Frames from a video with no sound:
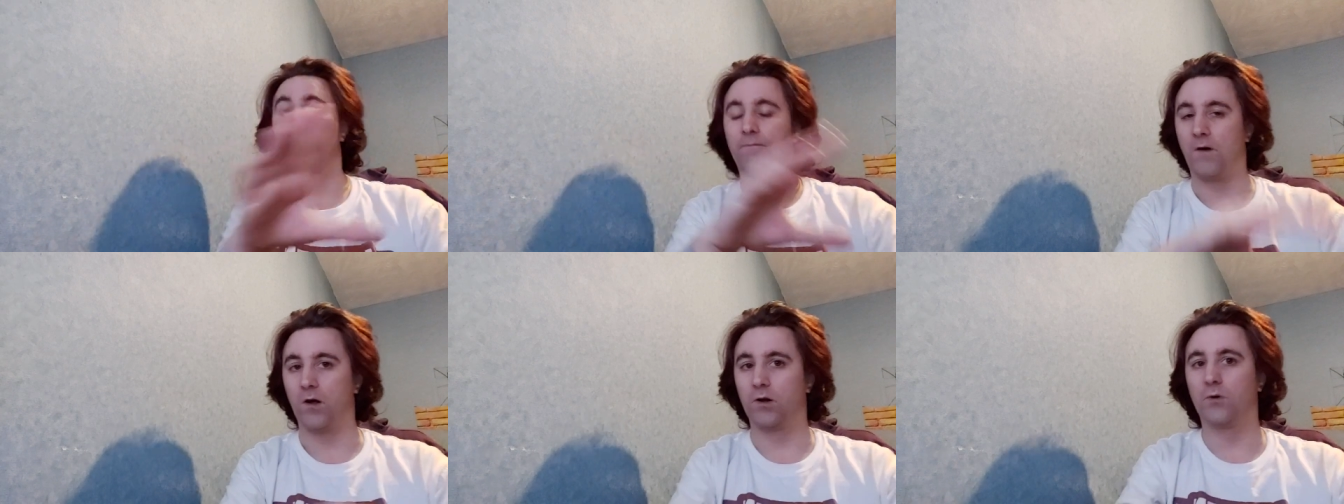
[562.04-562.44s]

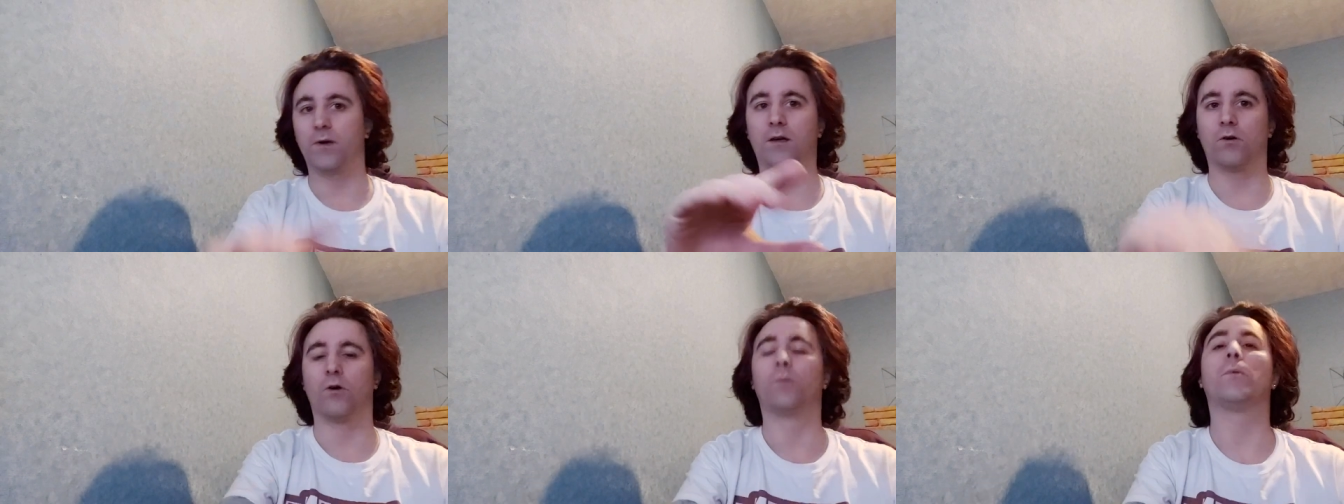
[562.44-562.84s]

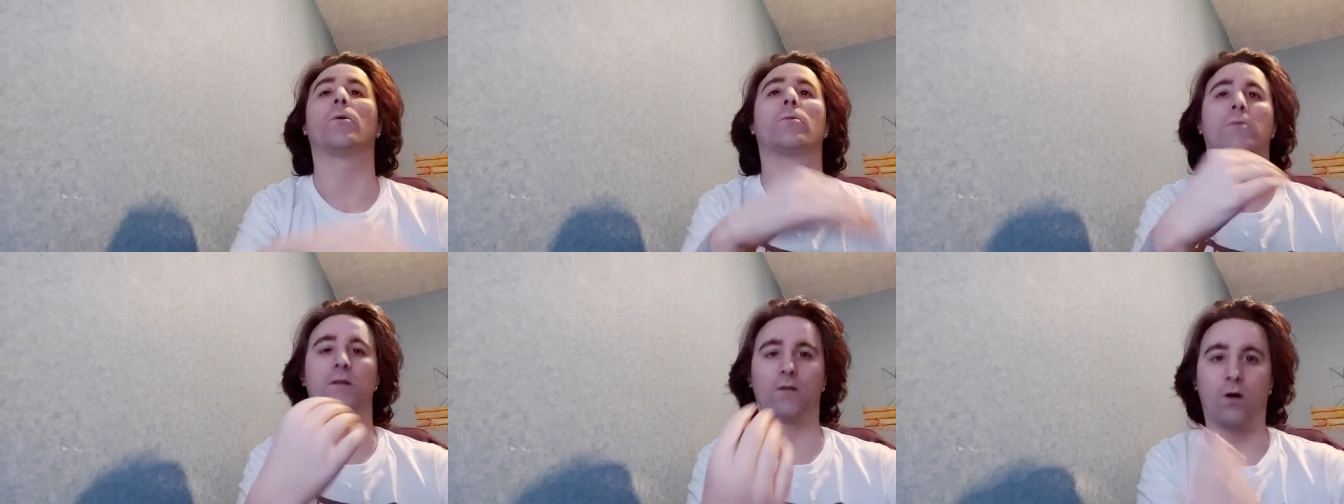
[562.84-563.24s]
following up
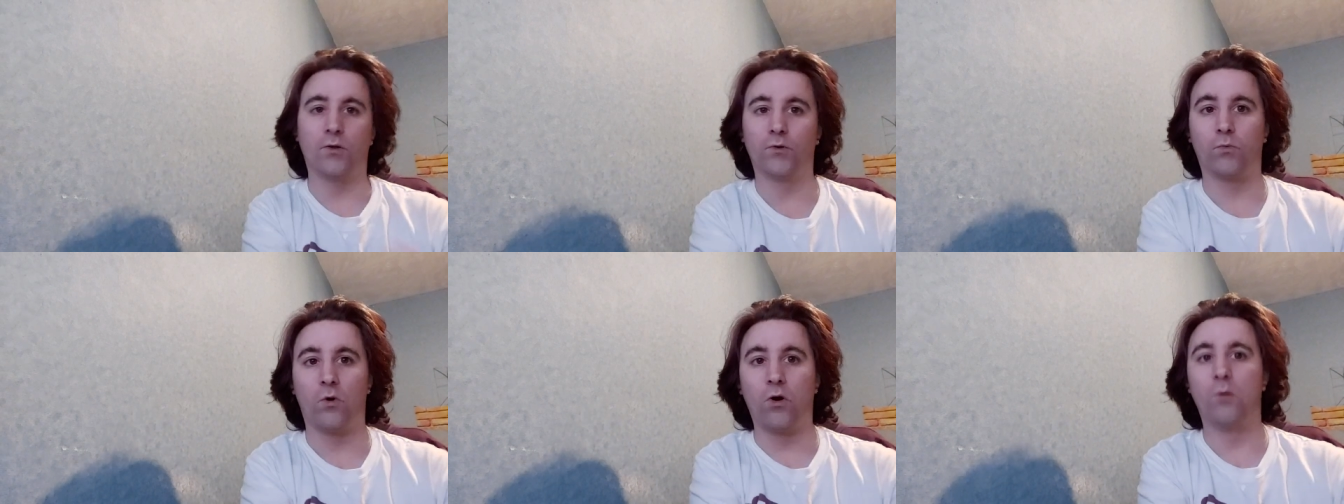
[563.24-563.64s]
or in,
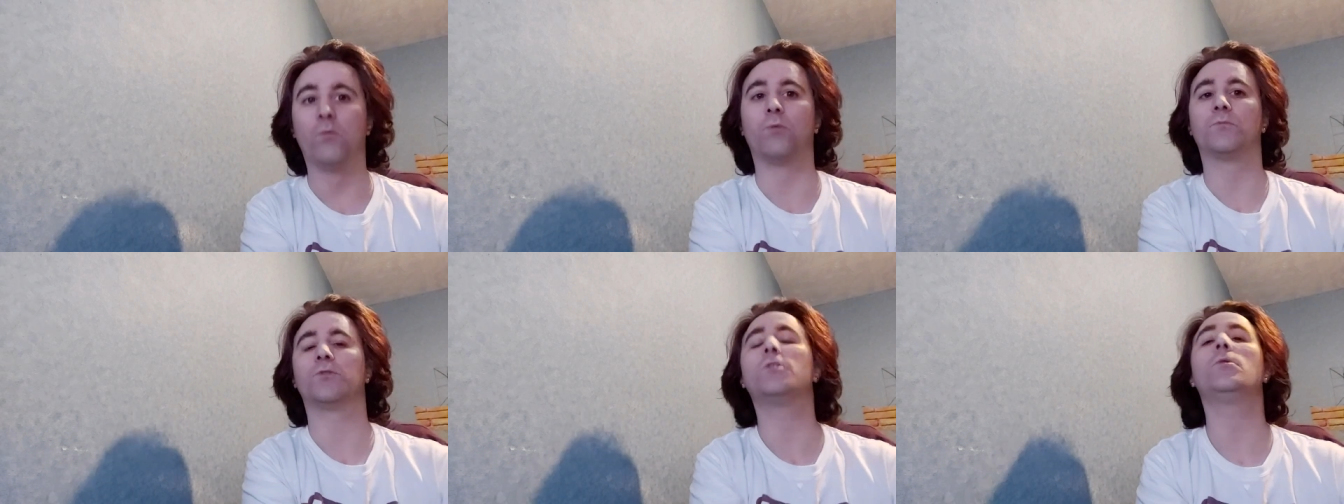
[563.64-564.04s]
on a warm
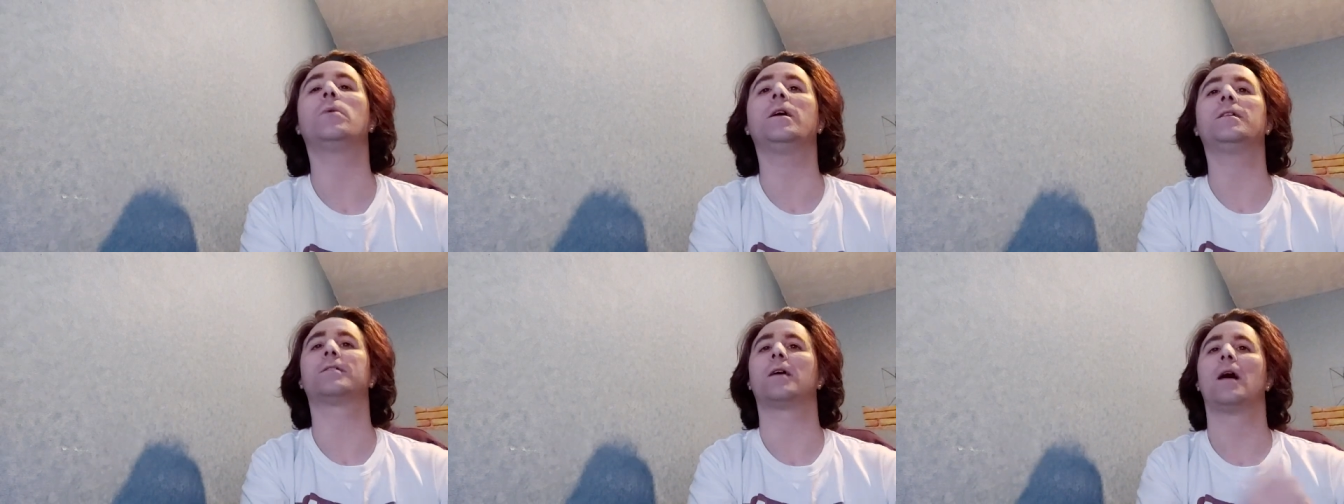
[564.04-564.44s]
up to
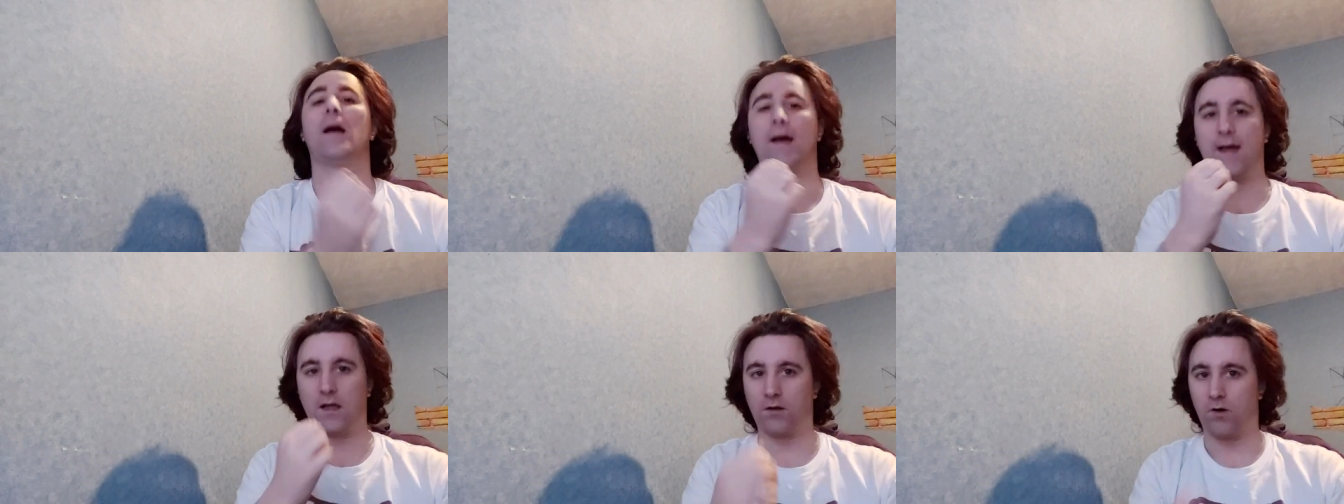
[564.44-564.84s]
it,
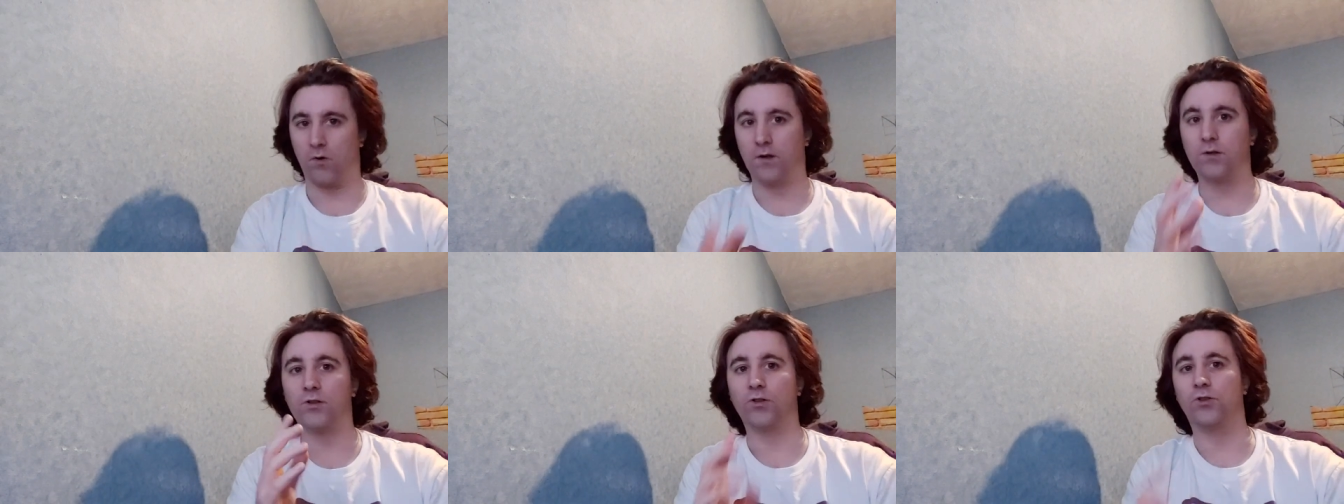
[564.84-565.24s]
I'm
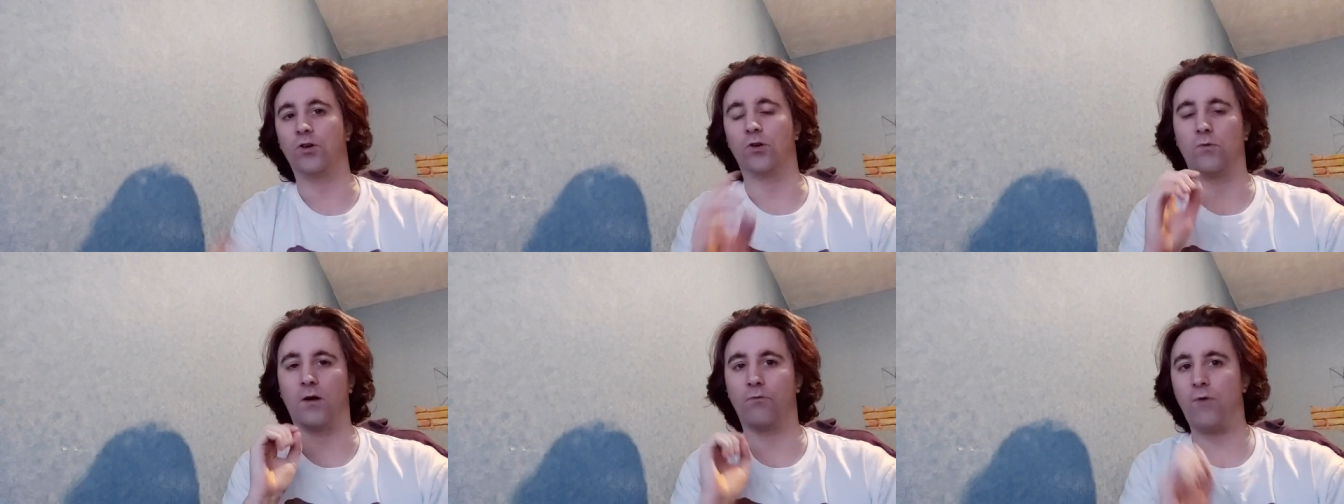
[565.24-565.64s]
going to
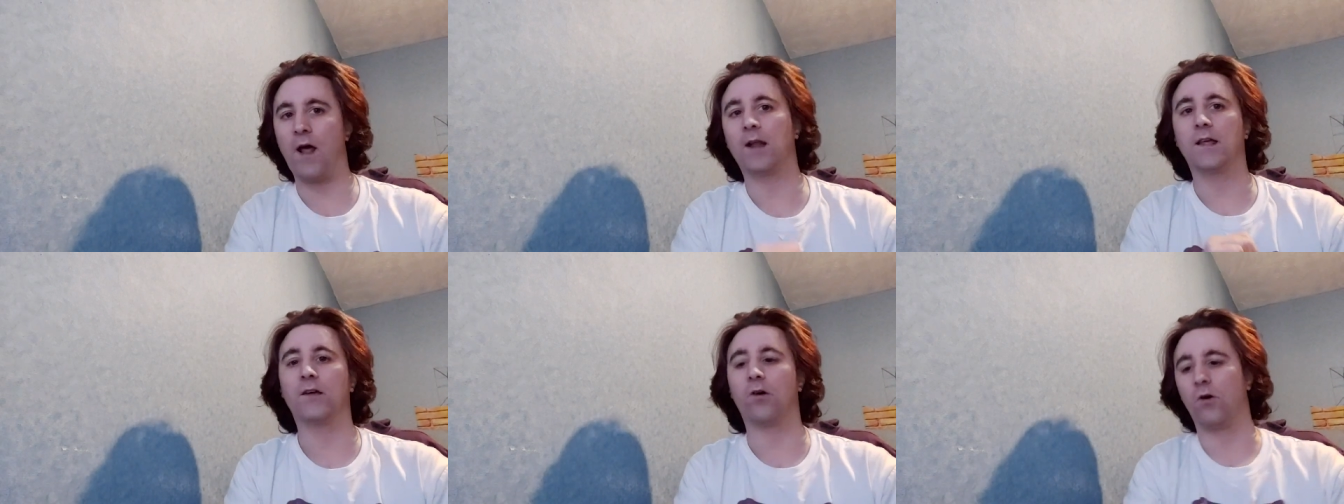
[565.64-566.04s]
do a
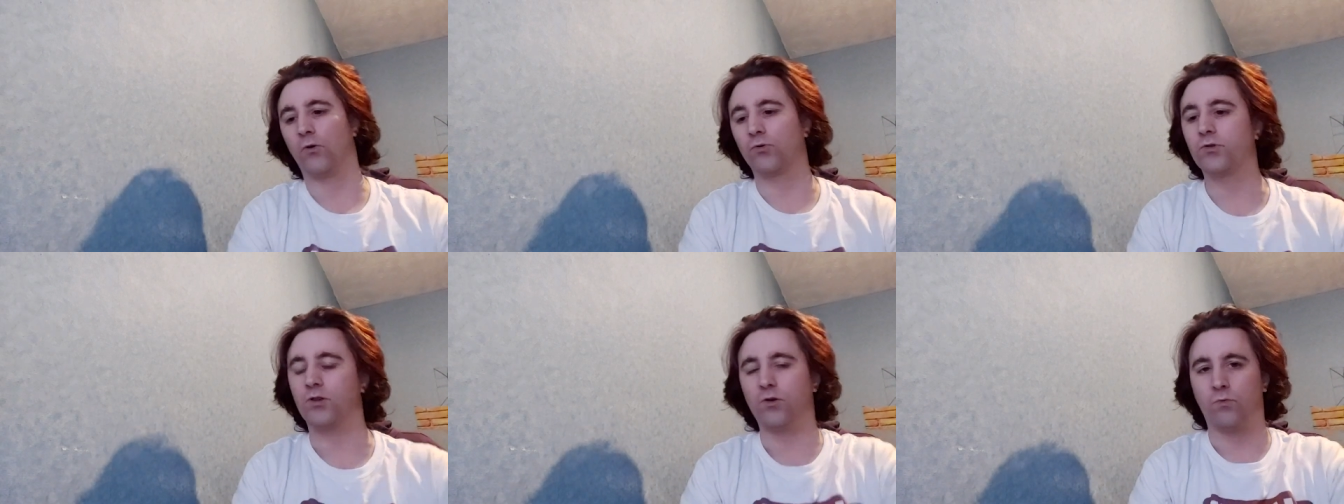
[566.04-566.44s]
rally
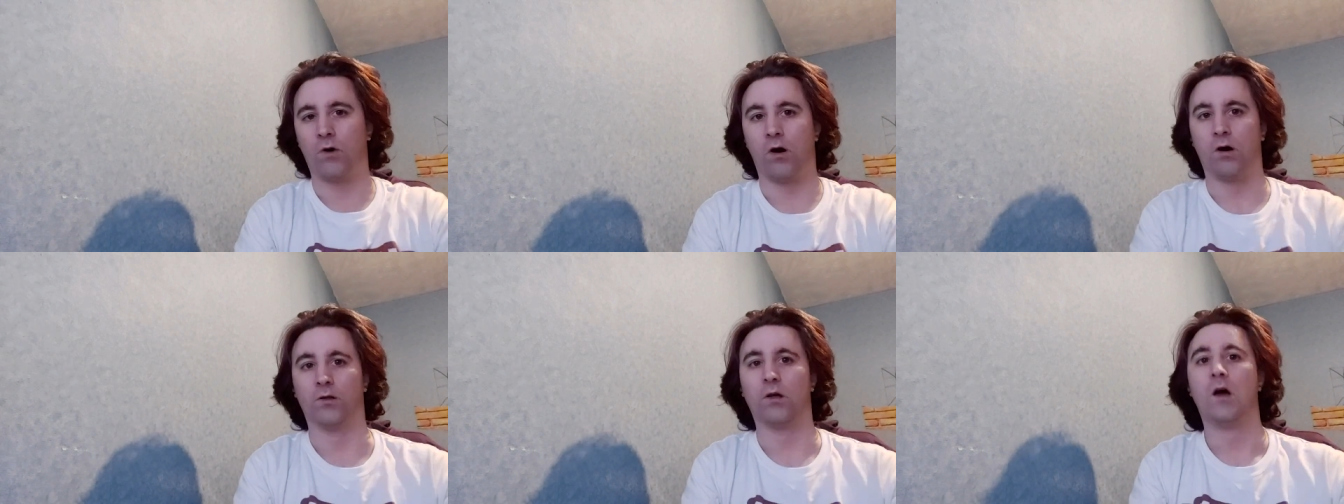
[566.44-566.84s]
call to you
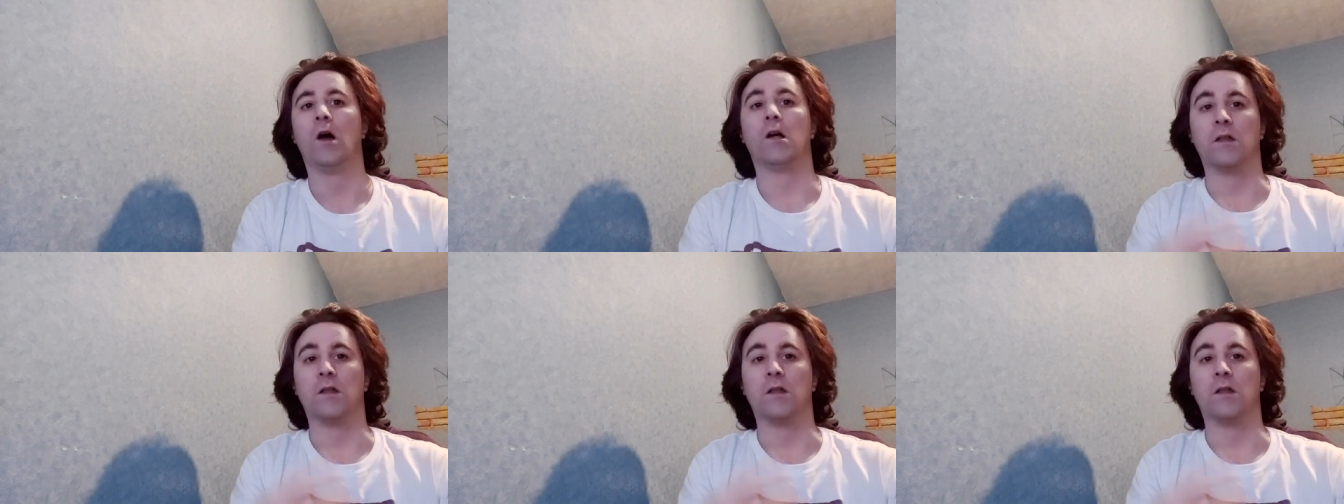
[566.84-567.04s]
all.